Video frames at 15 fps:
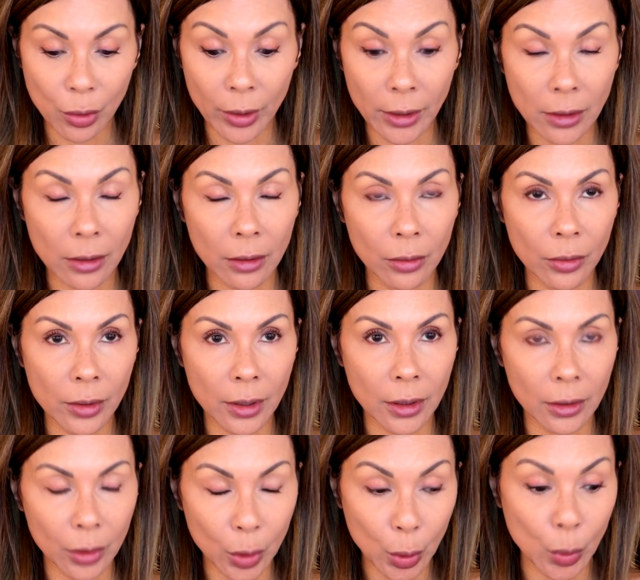
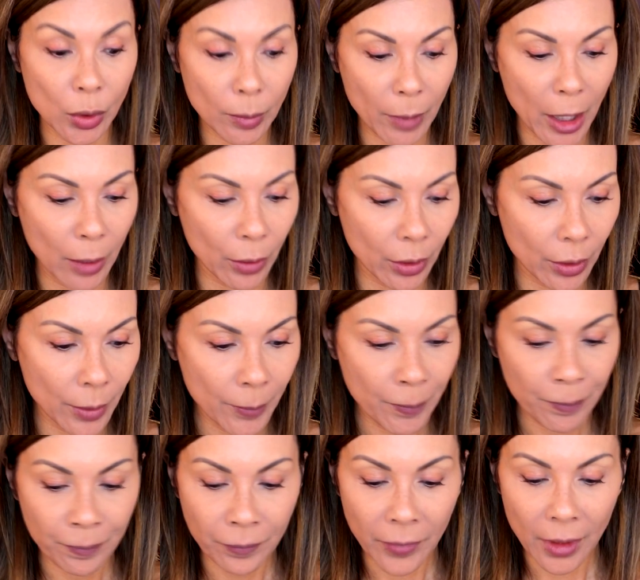translucent loose powder.
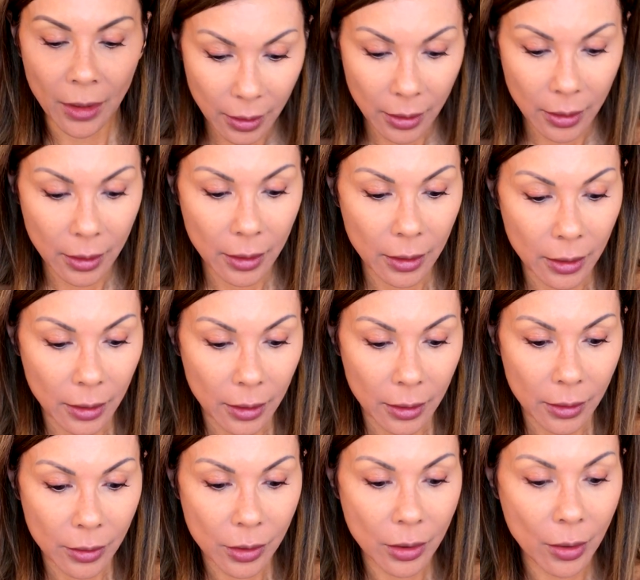
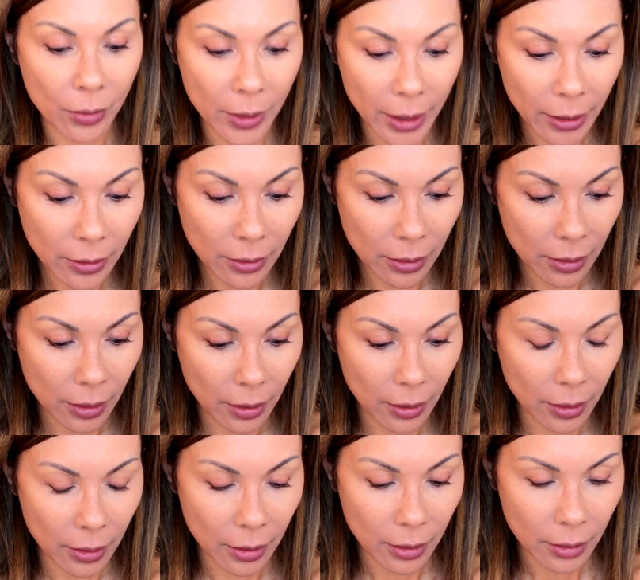So next,
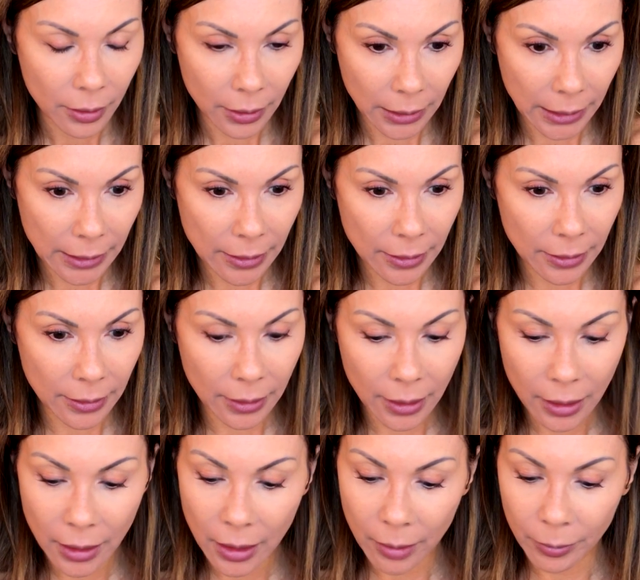let's
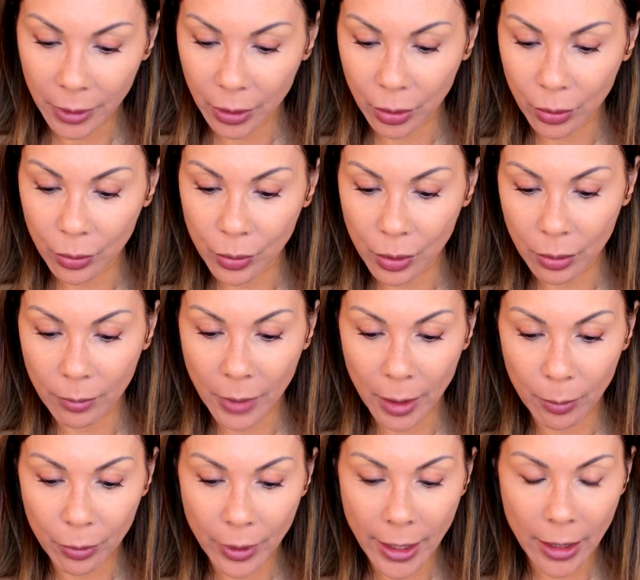see, I'm gonna go to
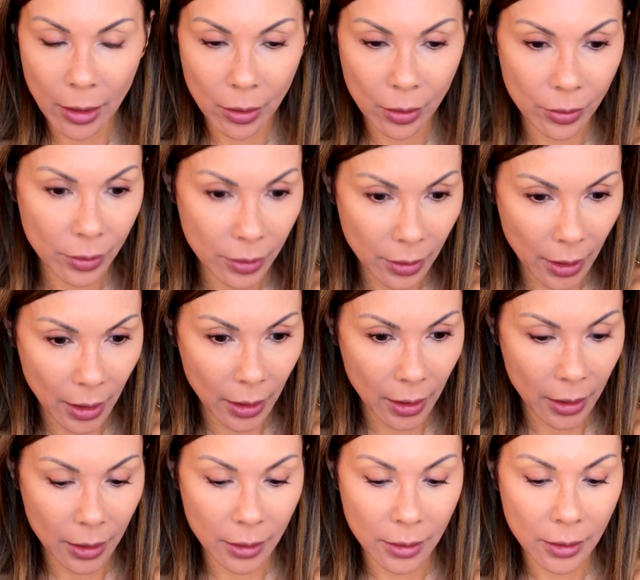my brows,
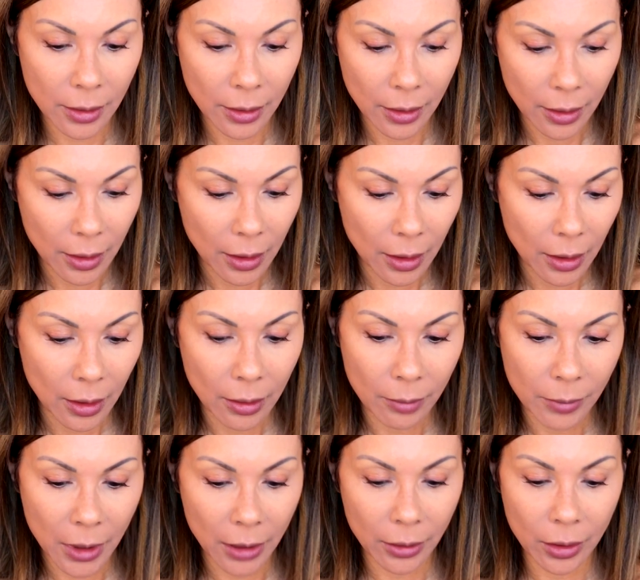and
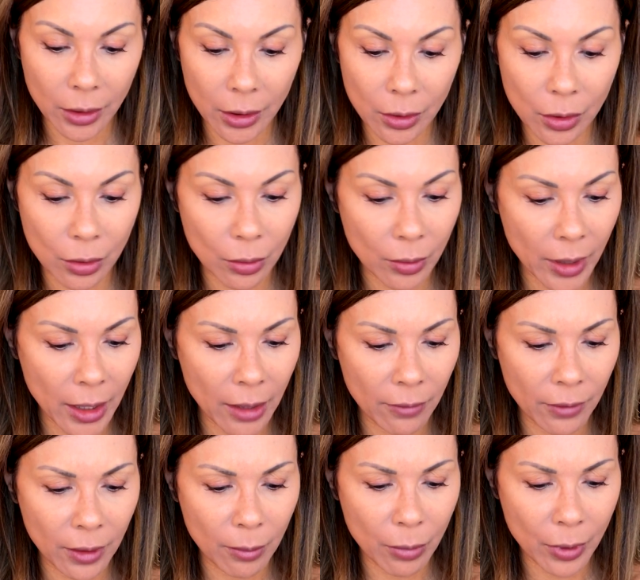I'm not gonna do a
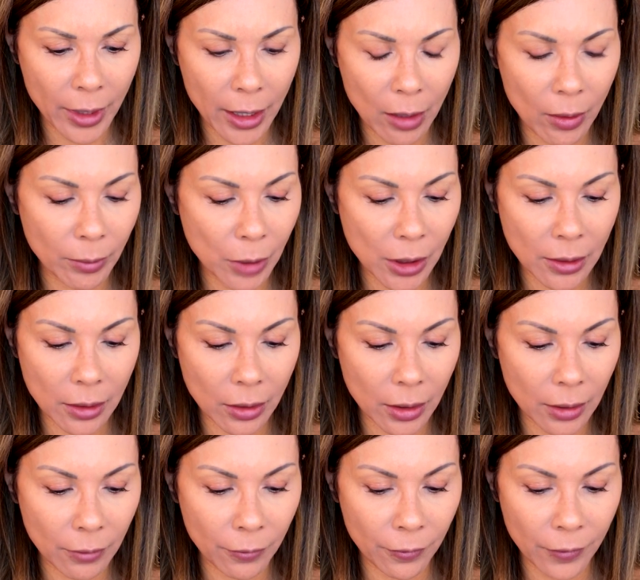heavy brow. I'm just
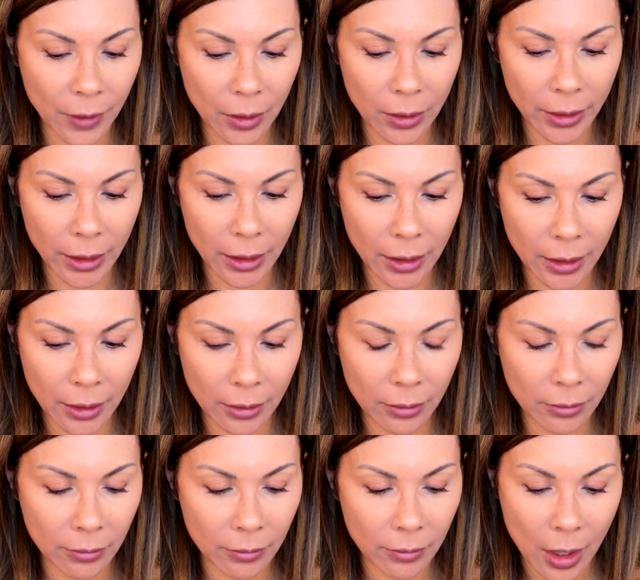gonna fill in,